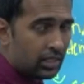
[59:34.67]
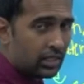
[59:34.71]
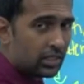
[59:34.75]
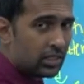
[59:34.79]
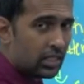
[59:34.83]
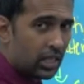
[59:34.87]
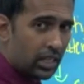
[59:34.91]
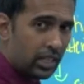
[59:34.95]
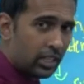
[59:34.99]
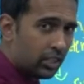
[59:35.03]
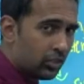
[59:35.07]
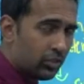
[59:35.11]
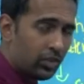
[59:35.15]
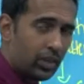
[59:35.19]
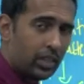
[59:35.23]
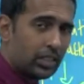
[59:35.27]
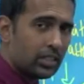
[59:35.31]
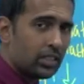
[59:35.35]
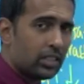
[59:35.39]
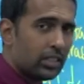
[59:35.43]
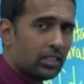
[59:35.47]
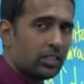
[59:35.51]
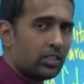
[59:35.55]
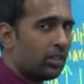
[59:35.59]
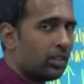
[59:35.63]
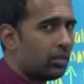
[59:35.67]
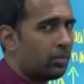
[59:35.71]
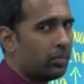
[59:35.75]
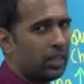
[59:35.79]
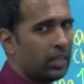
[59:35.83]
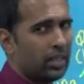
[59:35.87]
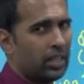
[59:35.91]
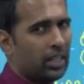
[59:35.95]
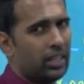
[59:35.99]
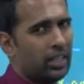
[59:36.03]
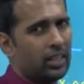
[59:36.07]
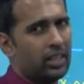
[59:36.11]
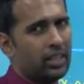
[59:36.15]
Size-wise, it's not
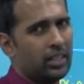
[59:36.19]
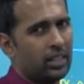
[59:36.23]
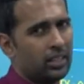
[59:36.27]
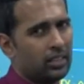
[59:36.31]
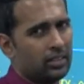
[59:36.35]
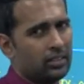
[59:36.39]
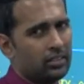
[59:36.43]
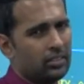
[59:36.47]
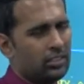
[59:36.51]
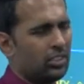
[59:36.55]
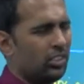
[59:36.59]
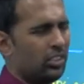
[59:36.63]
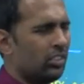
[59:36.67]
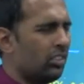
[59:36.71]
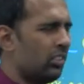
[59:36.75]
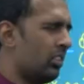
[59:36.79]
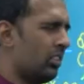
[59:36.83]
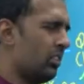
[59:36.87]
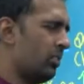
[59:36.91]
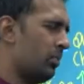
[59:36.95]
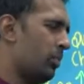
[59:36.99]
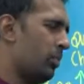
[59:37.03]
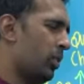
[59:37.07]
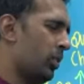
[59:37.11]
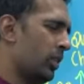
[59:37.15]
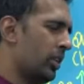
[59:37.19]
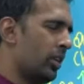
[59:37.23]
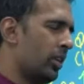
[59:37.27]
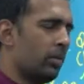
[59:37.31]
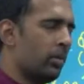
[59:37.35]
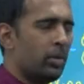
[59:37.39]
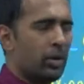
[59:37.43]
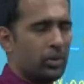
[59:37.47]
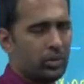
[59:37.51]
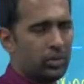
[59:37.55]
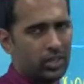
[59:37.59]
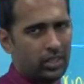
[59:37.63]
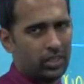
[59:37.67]
material. So you're not bothered
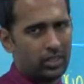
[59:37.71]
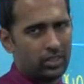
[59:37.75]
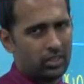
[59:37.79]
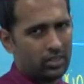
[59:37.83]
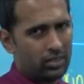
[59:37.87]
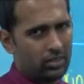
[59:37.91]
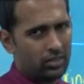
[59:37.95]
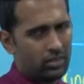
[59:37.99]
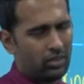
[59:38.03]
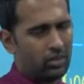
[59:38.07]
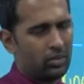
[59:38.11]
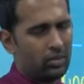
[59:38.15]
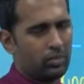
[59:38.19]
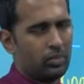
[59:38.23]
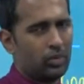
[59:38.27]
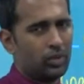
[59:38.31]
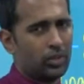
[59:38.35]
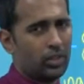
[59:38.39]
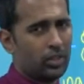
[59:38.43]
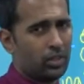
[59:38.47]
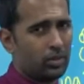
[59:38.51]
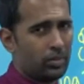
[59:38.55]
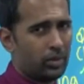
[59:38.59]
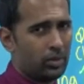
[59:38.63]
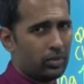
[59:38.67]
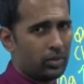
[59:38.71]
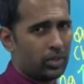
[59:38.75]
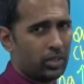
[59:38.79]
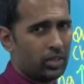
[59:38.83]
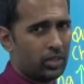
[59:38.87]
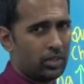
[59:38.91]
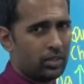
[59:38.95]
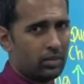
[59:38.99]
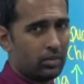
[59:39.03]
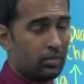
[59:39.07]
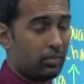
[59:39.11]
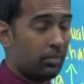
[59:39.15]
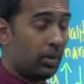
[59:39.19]
about it. You're not bothered about
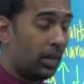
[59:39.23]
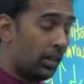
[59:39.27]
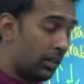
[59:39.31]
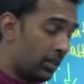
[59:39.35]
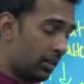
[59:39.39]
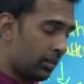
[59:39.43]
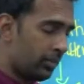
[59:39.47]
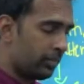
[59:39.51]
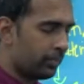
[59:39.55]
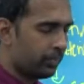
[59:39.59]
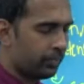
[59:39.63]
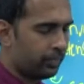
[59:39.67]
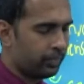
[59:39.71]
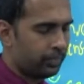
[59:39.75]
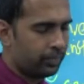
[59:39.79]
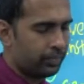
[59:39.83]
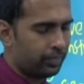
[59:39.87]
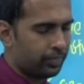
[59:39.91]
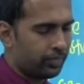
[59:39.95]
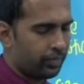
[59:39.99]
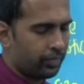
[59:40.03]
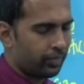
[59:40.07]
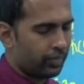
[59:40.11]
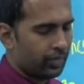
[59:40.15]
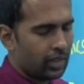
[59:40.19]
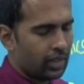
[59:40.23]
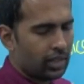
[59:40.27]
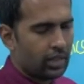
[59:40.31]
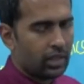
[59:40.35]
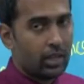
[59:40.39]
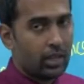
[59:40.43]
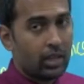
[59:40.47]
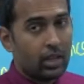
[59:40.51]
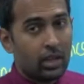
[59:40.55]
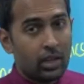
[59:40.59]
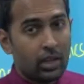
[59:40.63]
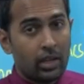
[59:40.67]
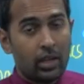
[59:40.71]
it. But
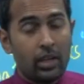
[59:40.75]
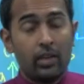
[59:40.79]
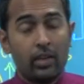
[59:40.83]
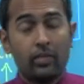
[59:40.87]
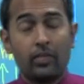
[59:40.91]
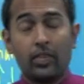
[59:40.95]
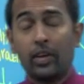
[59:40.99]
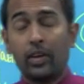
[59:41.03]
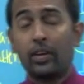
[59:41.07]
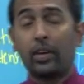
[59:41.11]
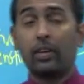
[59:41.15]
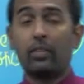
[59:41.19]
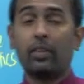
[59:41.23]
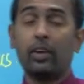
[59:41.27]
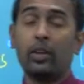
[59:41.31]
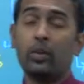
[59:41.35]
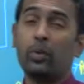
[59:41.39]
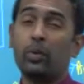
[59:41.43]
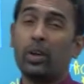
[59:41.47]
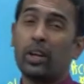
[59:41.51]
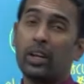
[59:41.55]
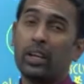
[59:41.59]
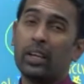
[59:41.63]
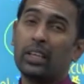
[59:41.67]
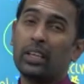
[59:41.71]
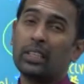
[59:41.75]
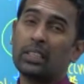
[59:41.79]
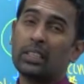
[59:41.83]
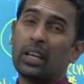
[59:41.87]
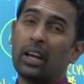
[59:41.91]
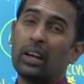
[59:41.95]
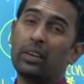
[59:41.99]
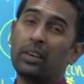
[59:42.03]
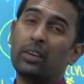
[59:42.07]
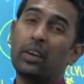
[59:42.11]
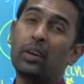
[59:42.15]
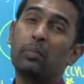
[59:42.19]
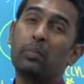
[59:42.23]
if that revenue error is
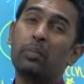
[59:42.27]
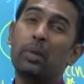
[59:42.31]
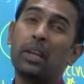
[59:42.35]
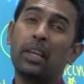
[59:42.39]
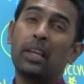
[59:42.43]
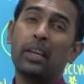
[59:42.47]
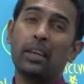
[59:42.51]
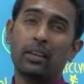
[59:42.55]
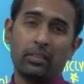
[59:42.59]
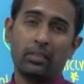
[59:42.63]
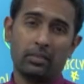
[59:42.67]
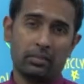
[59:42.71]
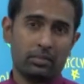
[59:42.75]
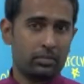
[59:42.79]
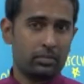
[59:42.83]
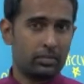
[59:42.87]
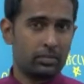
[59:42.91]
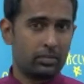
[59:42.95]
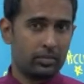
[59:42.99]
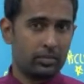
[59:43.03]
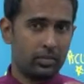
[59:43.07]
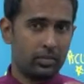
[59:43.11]
100 million,